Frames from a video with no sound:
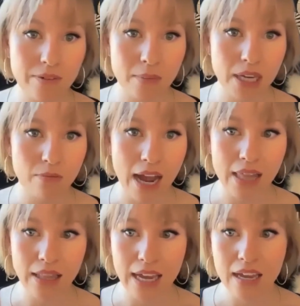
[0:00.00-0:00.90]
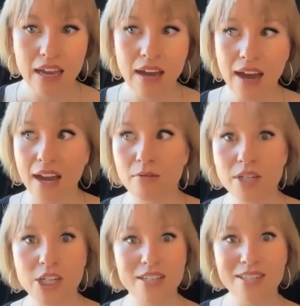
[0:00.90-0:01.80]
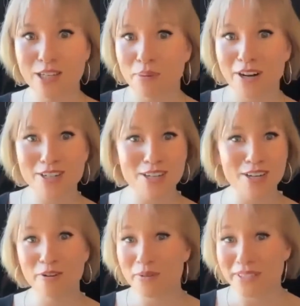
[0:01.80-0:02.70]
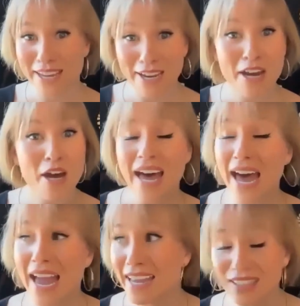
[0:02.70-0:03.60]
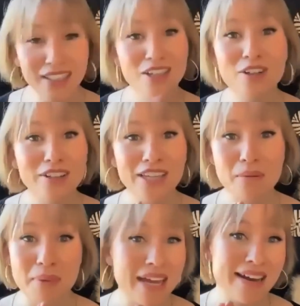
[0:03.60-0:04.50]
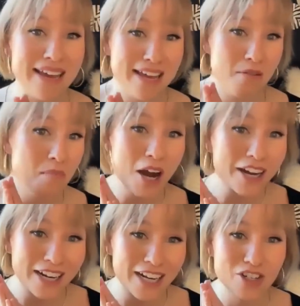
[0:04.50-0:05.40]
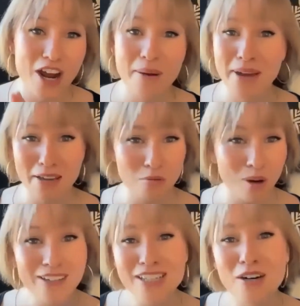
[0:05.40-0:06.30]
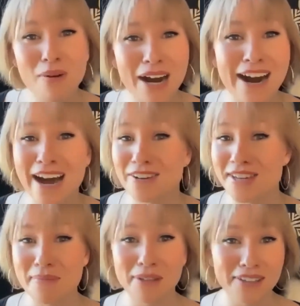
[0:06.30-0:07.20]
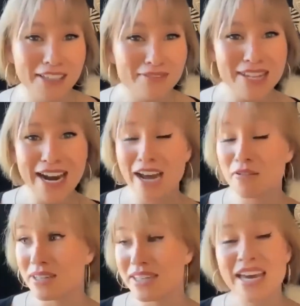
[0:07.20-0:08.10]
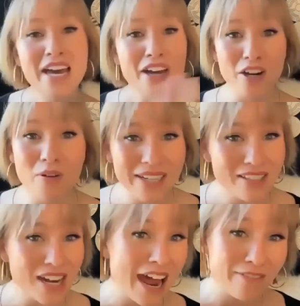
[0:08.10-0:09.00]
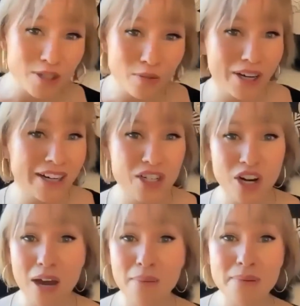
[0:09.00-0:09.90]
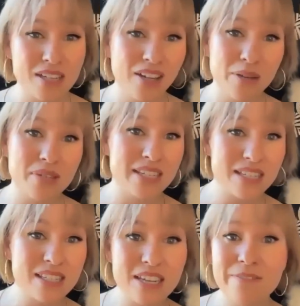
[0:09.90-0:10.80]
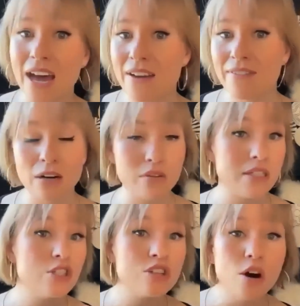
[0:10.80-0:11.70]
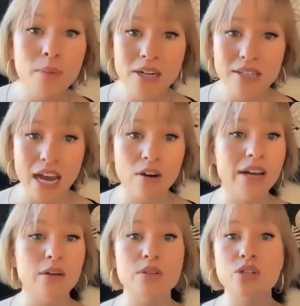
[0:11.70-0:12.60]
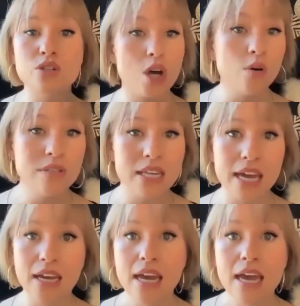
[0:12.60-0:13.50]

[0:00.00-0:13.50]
for me, right? Like I was just this person who was like, I had literally been in a marketing job. I had worked in a warehouse. I believed that I was going to have to work in a job until I was 65. And I was so burnt out and I was so sick.